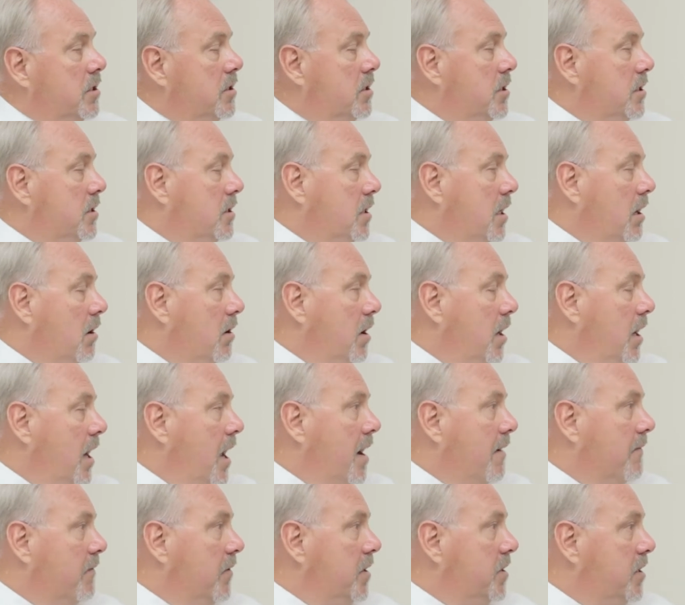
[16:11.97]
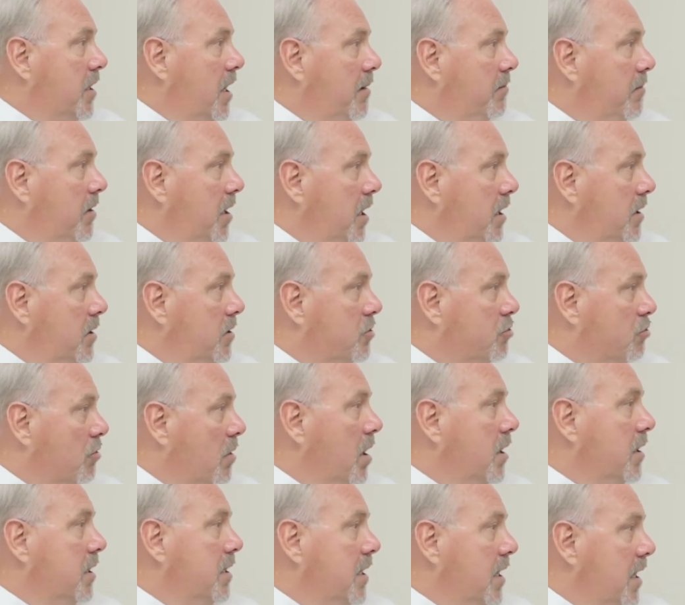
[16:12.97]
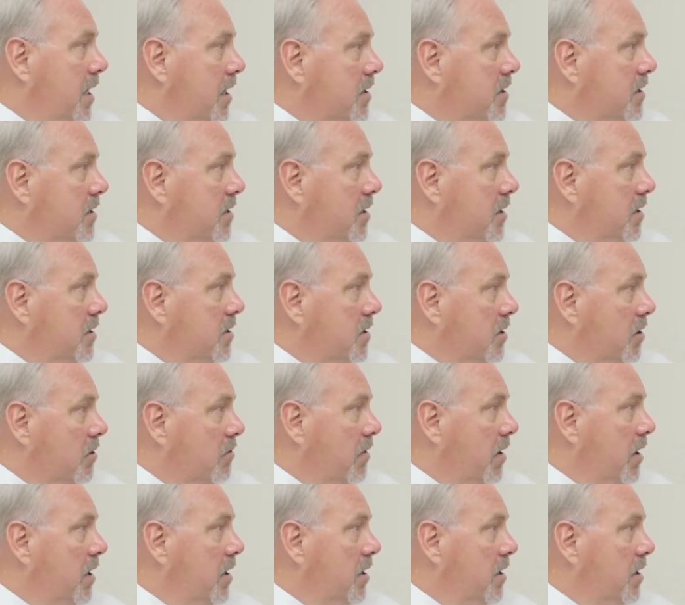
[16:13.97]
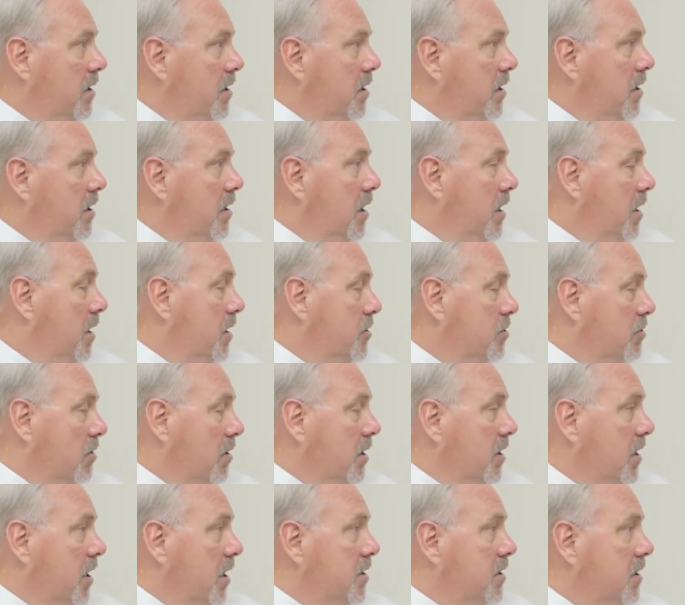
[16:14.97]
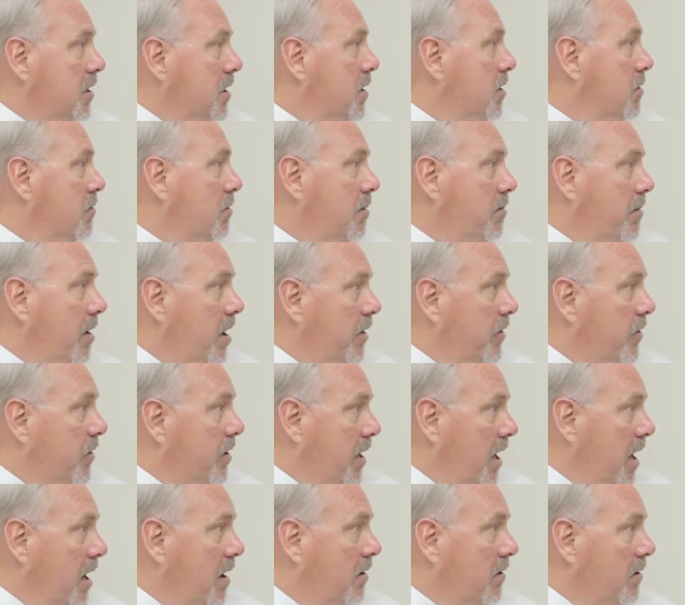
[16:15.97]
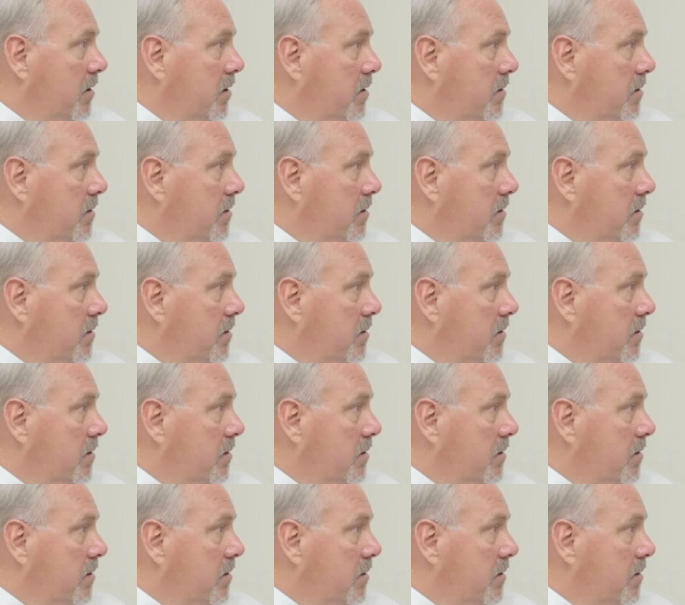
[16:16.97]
Just on an average, how many drug tests does accredited drug testing do a month now?